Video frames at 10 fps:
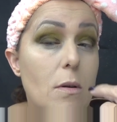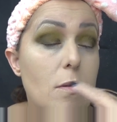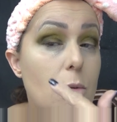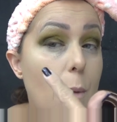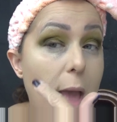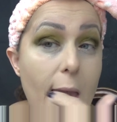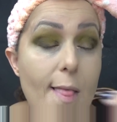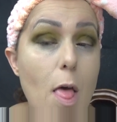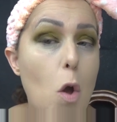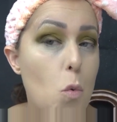do my
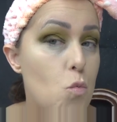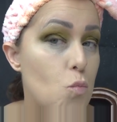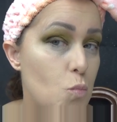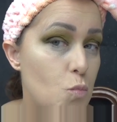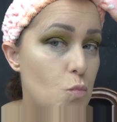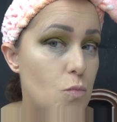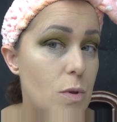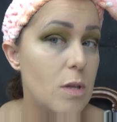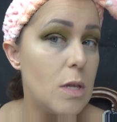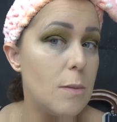halo
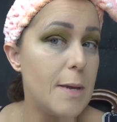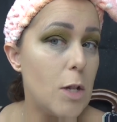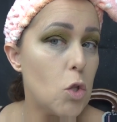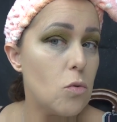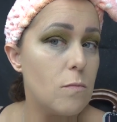in the middle.